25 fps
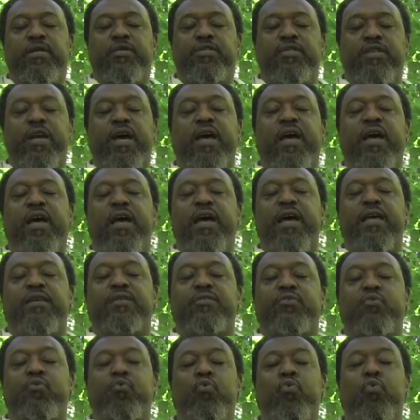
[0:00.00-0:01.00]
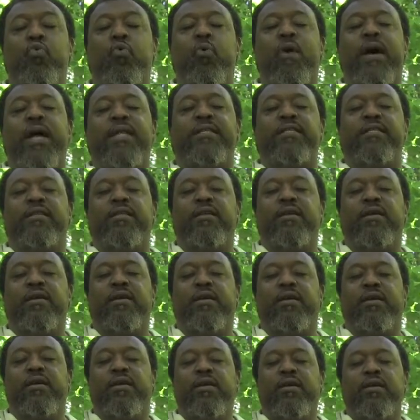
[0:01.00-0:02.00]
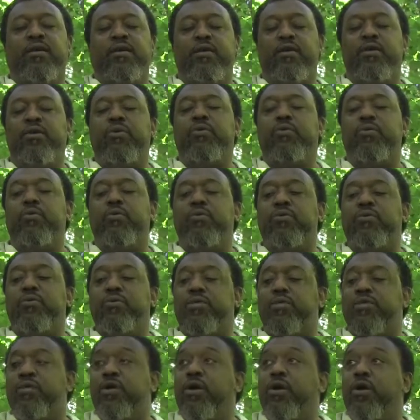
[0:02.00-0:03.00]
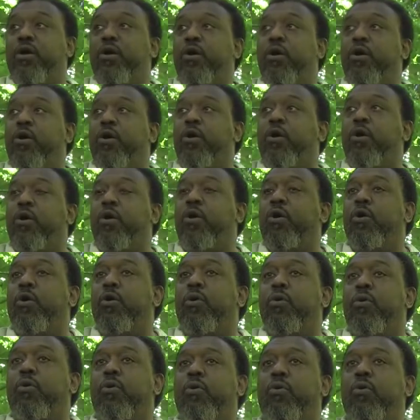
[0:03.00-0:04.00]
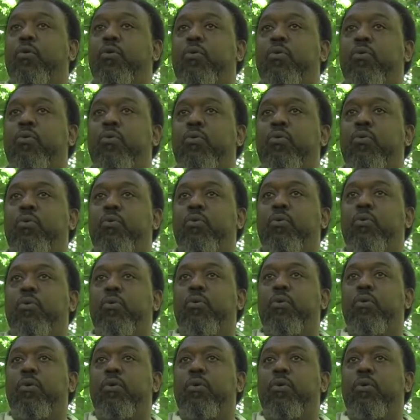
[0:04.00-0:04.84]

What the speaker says: just what you sow.